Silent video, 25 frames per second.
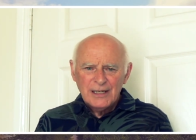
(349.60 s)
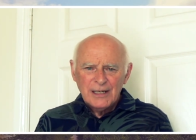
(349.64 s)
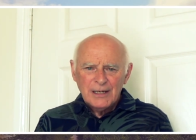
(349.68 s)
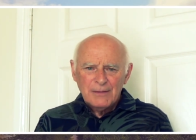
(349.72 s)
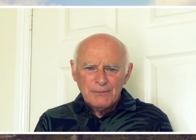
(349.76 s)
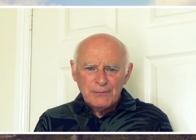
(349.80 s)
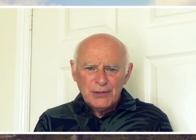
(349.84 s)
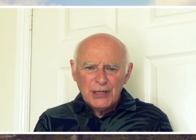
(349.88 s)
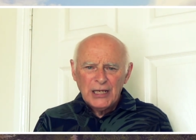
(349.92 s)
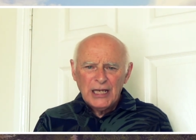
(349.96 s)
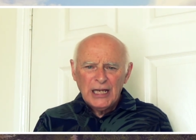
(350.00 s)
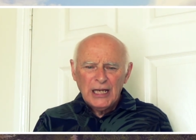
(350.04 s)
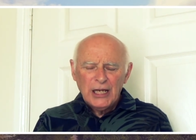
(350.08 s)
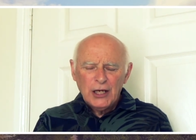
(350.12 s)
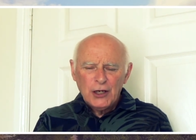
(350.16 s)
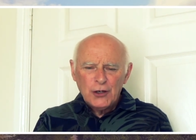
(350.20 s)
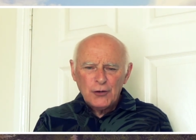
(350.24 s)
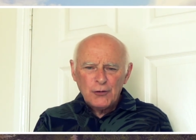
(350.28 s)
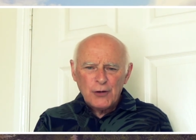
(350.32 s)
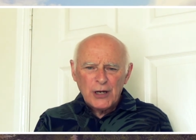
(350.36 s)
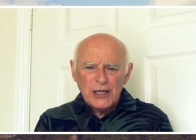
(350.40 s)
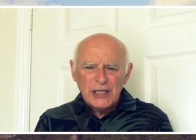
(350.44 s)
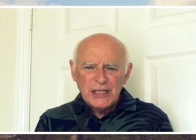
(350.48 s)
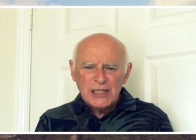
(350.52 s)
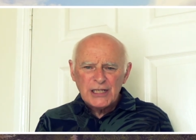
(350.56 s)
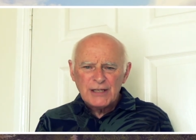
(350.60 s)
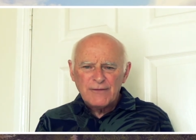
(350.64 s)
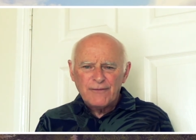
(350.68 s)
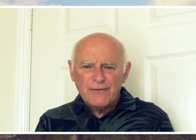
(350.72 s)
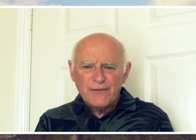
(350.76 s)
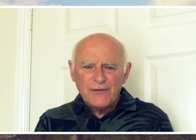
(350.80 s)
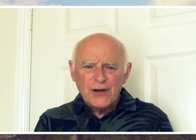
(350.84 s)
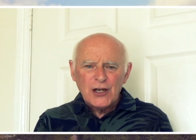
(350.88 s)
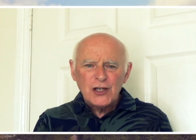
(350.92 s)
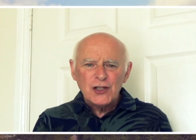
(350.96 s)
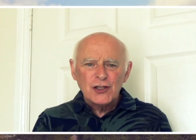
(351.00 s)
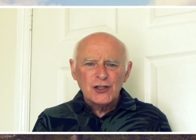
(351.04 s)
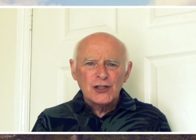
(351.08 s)
bringing Christ's
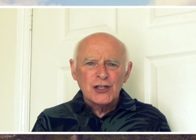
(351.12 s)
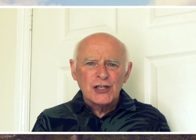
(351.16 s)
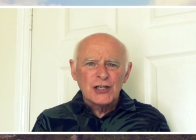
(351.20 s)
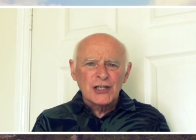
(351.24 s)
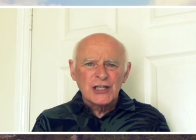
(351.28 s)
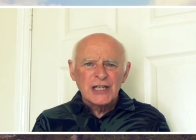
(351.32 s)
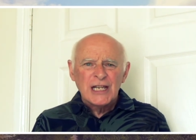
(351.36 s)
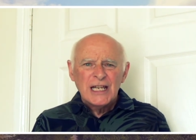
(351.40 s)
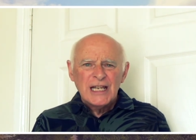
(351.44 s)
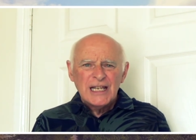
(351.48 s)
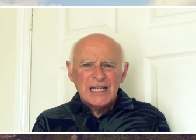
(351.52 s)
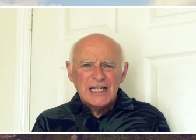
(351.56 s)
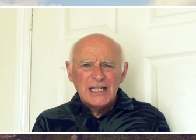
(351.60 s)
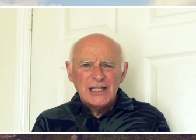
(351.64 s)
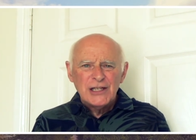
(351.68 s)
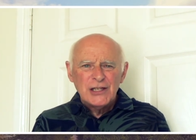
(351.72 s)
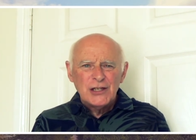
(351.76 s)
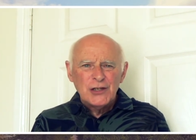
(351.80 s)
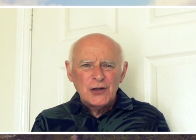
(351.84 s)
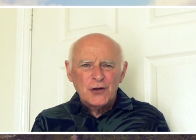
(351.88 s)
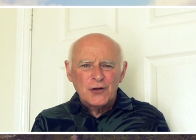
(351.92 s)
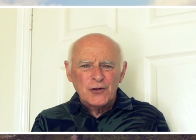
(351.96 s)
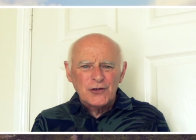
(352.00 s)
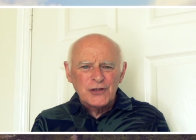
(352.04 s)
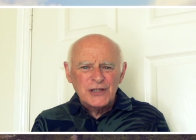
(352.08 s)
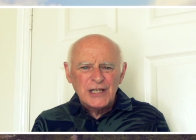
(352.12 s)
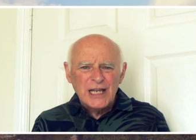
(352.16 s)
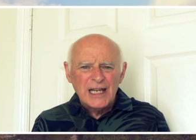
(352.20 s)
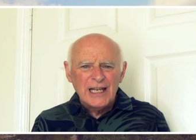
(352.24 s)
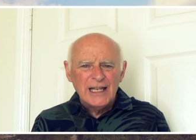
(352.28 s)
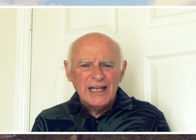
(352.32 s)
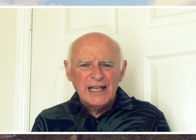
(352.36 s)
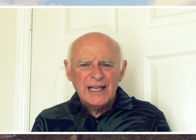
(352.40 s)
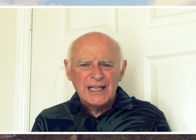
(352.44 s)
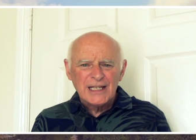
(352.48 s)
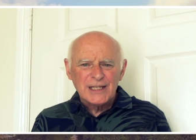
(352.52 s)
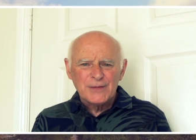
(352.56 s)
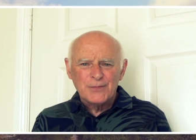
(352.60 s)
freshness into your
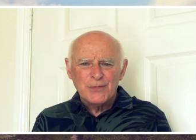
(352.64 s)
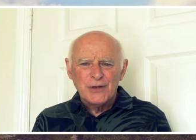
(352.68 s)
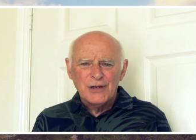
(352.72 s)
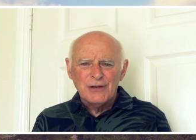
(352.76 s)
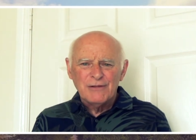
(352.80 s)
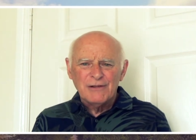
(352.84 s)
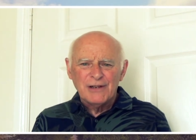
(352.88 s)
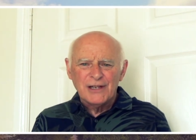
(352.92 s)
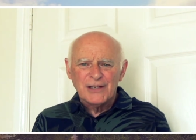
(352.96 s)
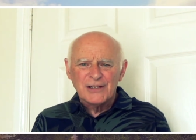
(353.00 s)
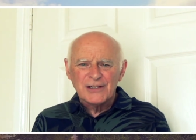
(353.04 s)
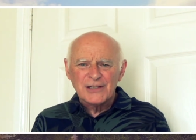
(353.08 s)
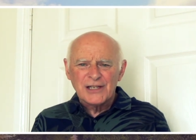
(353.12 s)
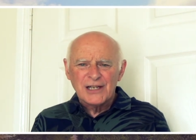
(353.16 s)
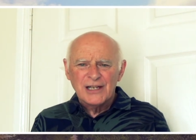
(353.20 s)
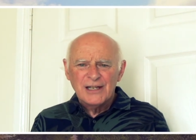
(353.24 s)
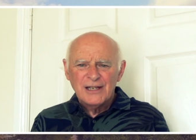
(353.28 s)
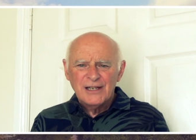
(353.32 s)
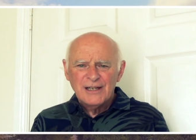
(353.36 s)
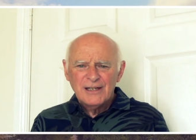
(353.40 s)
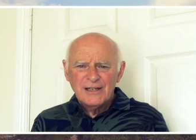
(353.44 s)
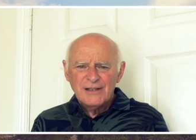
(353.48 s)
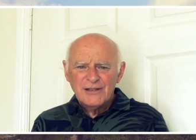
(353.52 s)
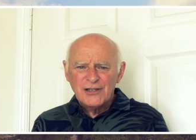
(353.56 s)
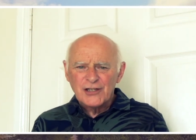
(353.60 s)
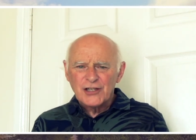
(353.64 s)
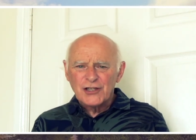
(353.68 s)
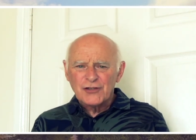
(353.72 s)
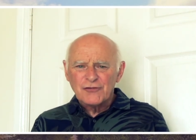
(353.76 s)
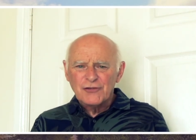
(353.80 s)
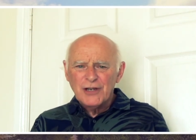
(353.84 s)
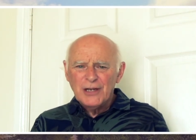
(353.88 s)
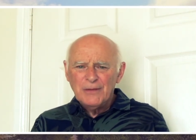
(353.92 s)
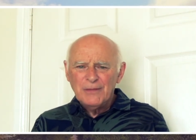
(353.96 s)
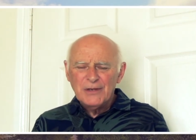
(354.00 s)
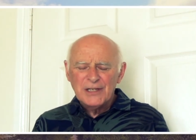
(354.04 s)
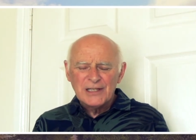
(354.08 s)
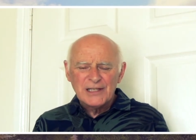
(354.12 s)
daily experience. The
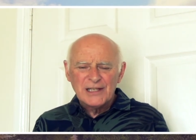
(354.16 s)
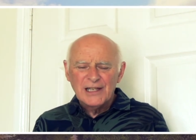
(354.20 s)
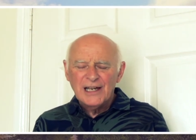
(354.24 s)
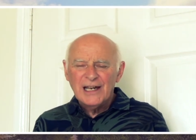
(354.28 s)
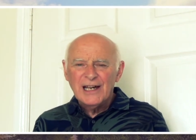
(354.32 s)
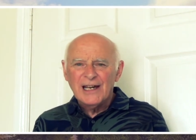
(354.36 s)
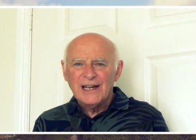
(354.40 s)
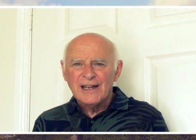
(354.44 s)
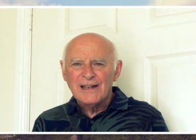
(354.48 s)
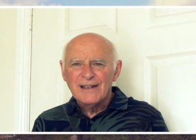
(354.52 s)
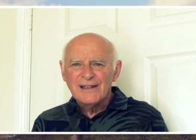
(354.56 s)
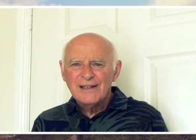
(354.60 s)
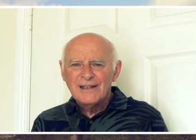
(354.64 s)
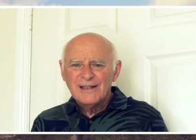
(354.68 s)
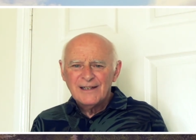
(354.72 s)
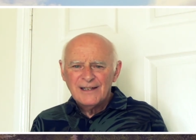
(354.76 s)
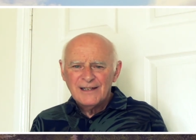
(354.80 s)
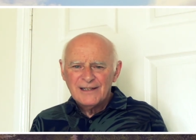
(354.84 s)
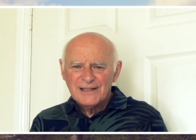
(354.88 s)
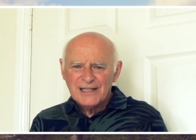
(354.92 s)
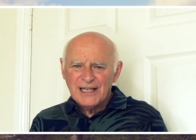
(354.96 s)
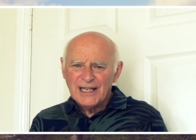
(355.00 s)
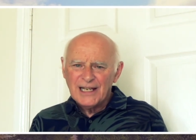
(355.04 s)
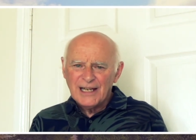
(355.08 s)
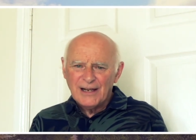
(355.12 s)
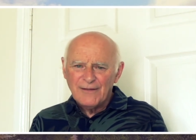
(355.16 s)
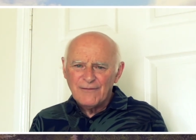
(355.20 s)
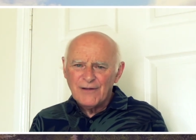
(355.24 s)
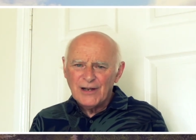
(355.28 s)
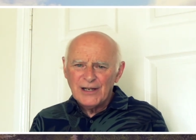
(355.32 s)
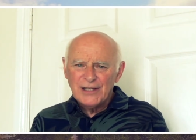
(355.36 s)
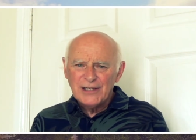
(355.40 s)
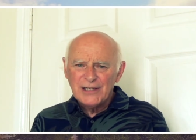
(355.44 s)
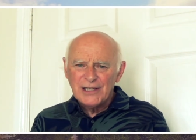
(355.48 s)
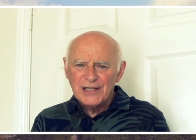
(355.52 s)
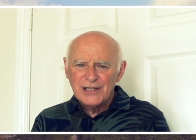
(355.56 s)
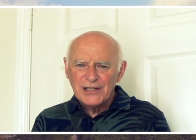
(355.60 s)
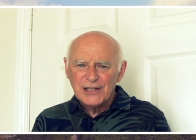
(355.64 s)
stream is there. Take
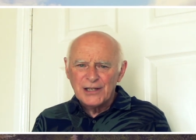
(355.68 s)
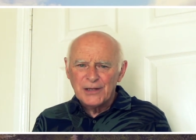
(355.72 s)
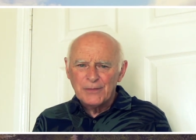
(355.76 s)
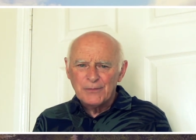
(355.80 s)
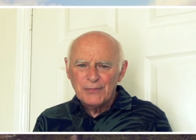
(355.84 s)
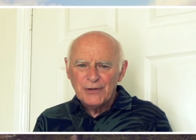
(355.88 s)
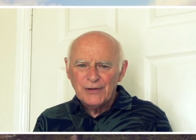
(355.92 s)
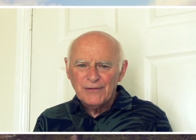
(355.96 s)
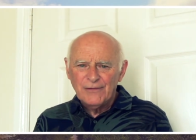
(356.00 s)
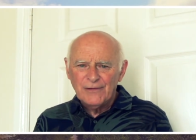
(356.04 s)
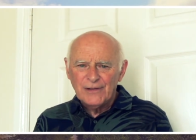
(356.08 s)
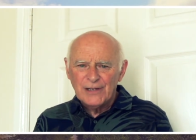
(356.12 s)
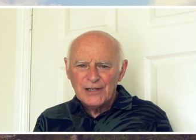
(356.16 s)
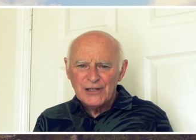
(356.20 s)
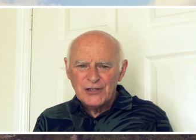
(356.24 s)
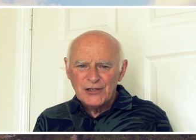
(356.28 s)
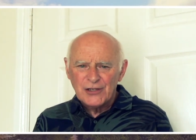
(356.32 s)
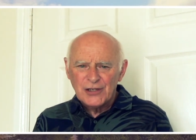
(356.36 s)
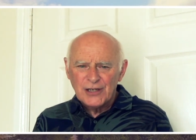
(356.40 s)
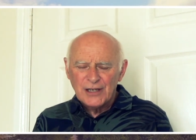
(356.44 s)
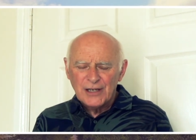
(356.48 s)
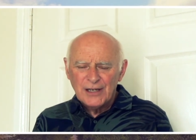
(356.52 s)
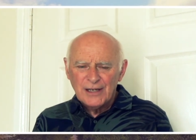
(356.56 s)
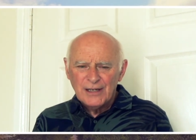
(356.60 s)
advantage of the privilege.